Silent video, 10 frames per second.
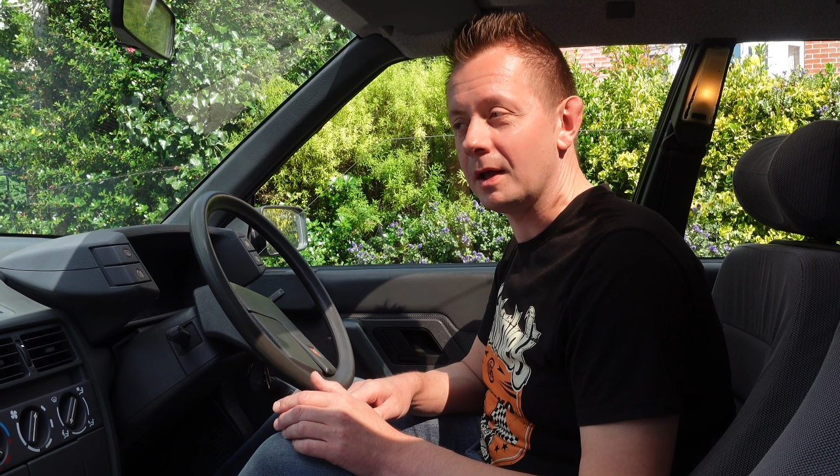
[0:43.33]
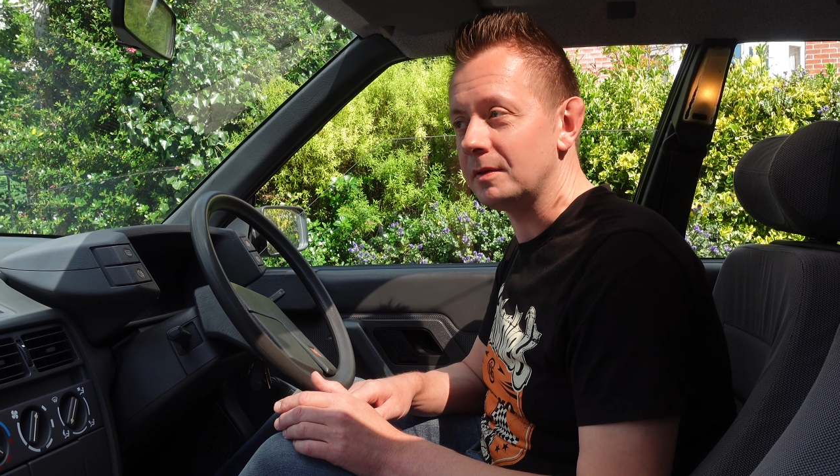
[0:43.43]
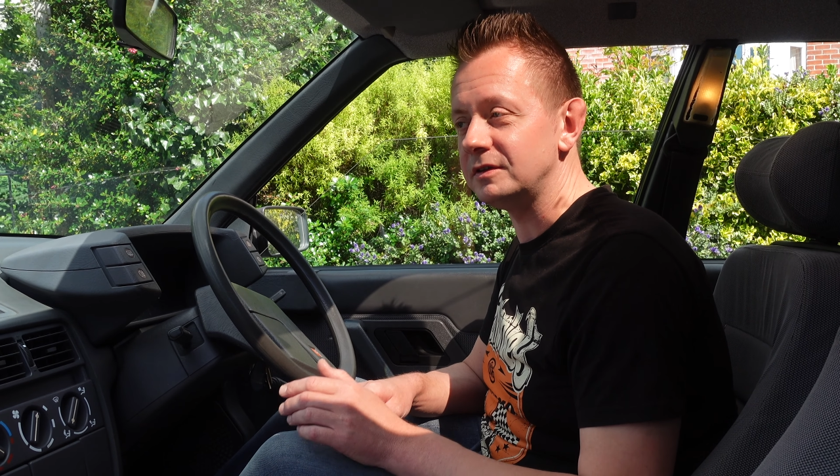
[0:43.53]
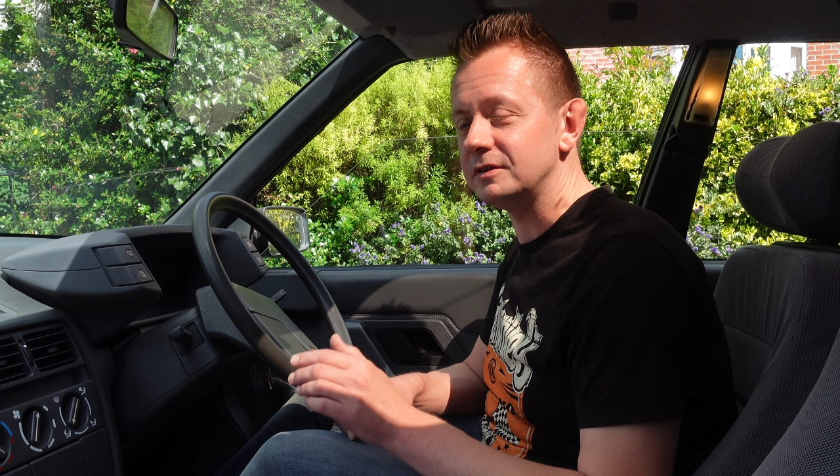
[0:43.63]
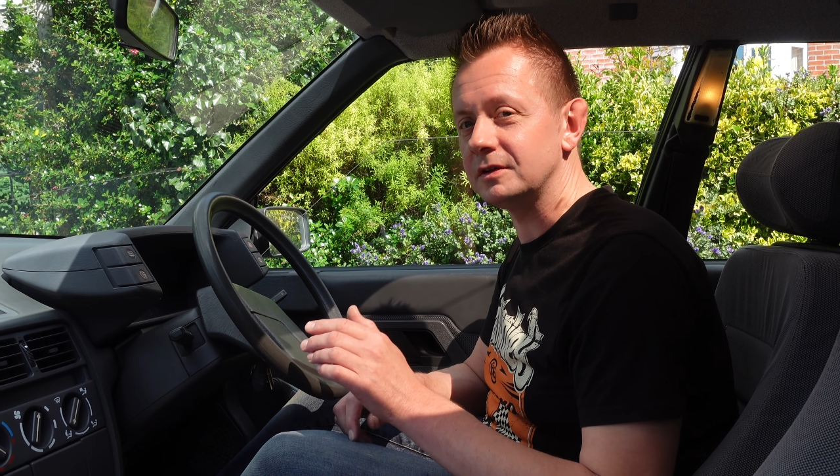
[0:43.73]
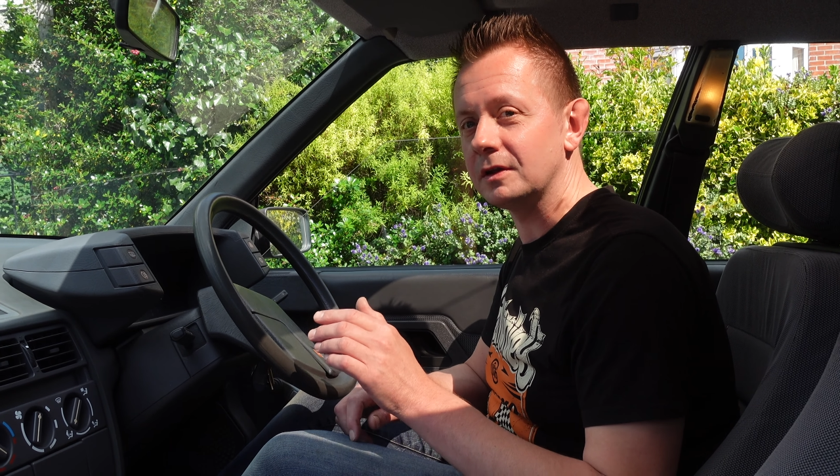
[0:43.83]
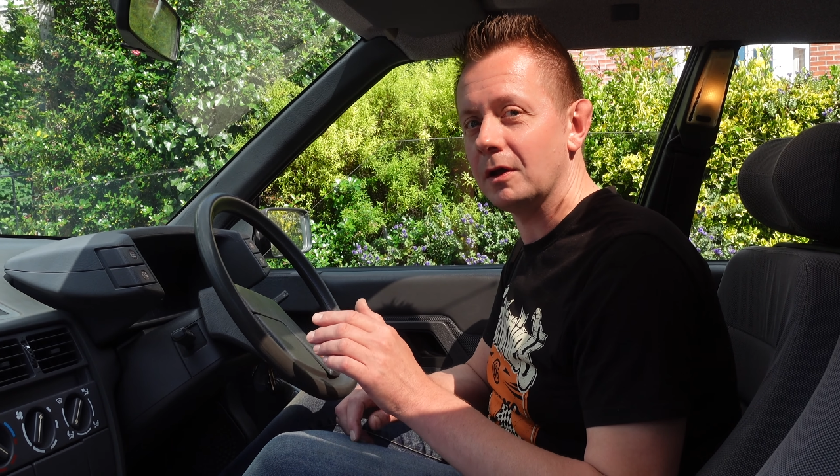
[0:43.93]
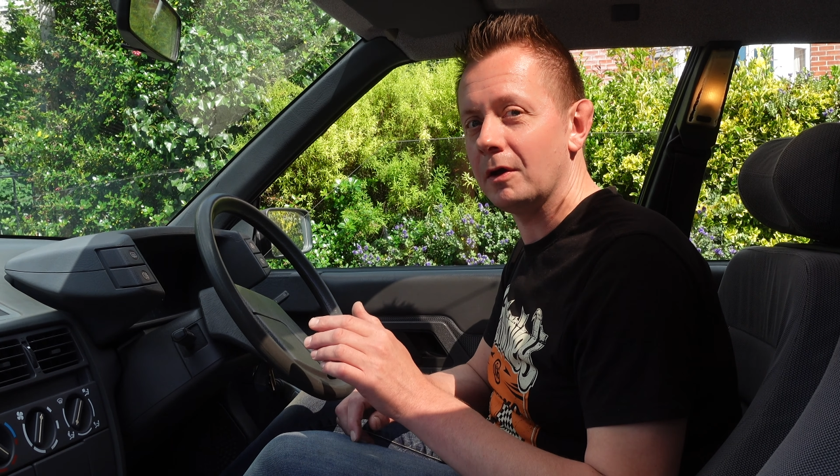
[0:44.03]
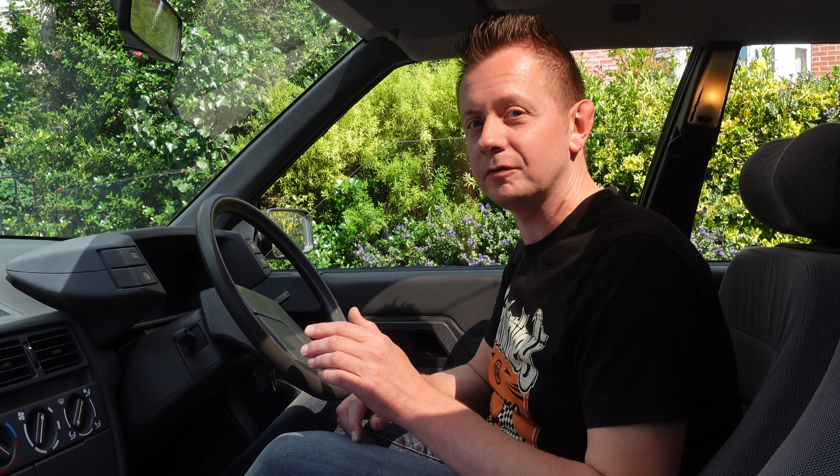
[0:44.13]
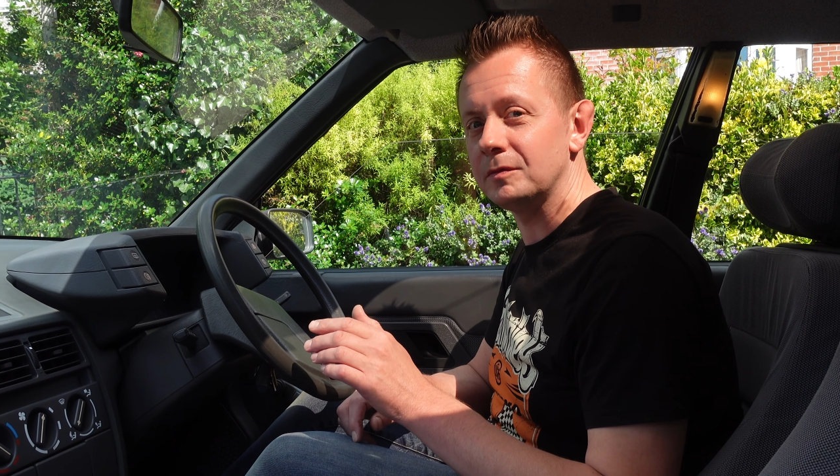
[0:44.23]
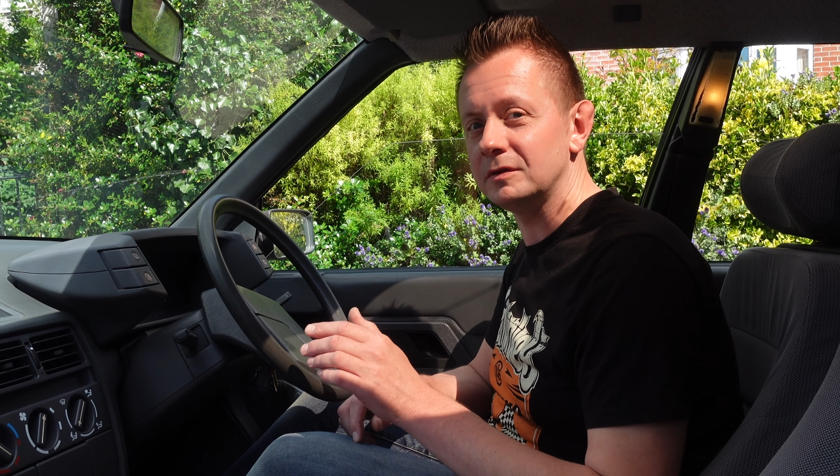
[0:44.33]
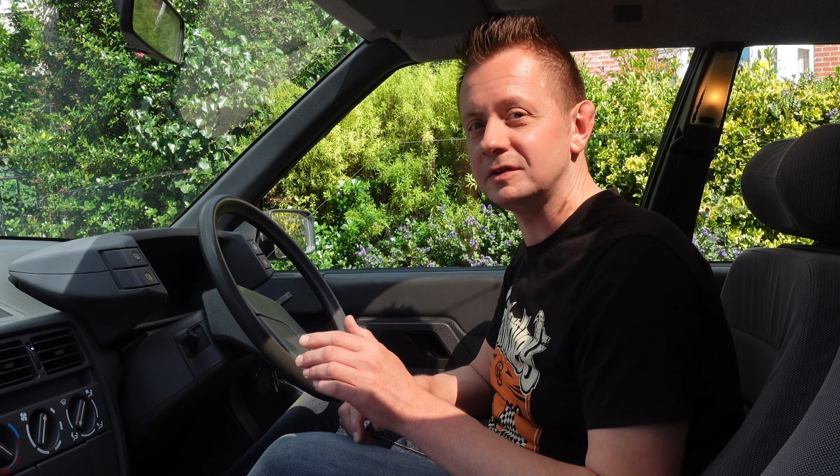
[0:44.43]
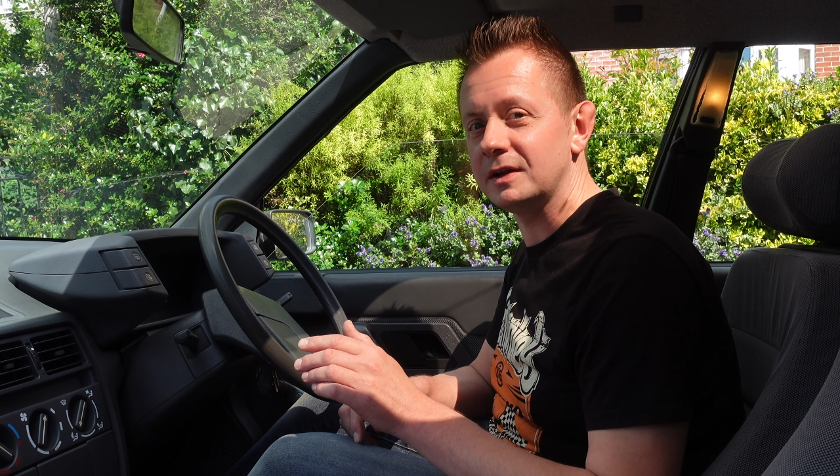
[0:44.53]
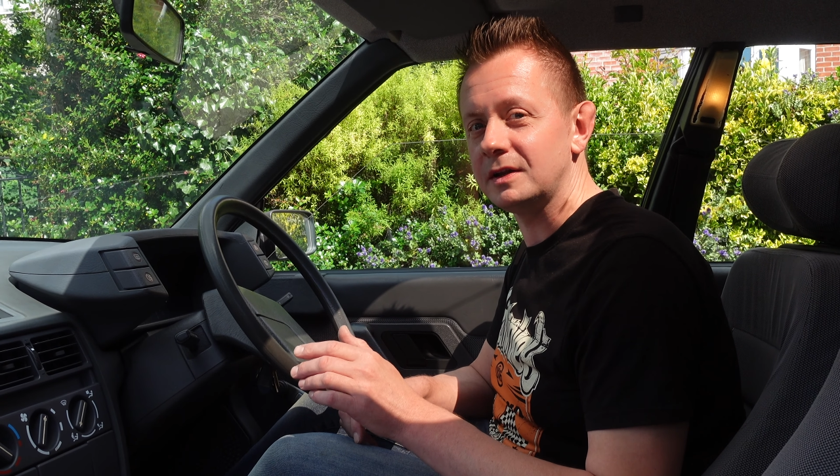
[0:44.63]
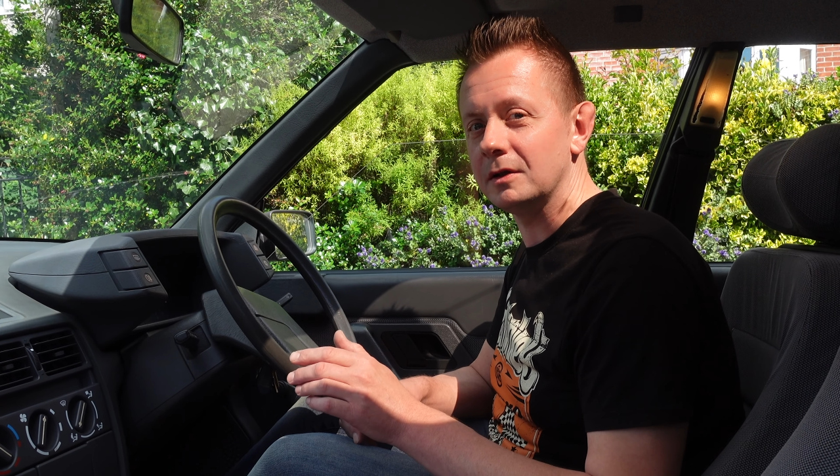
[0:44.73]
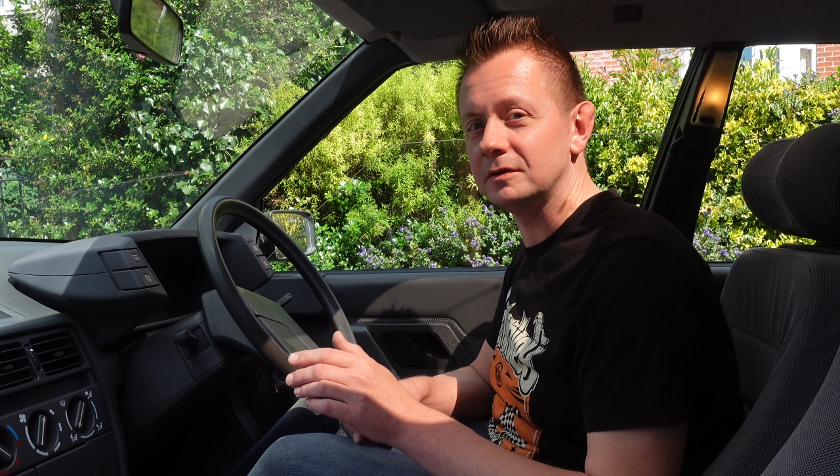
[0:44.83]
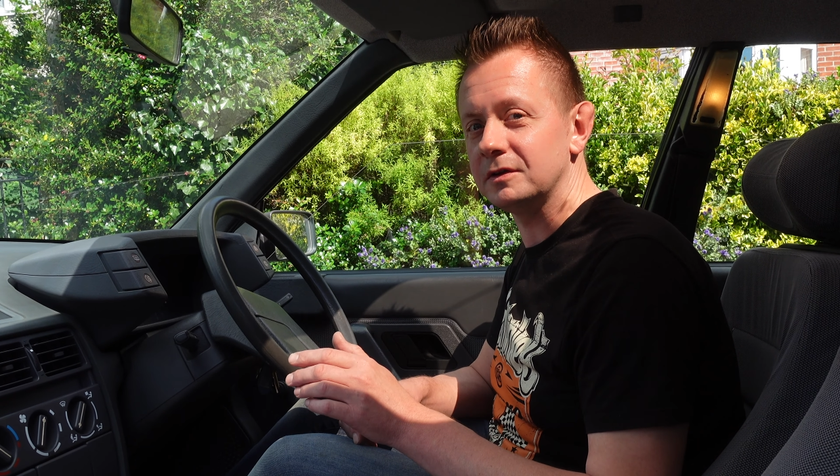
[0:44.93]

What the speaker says: This is a car from 1989,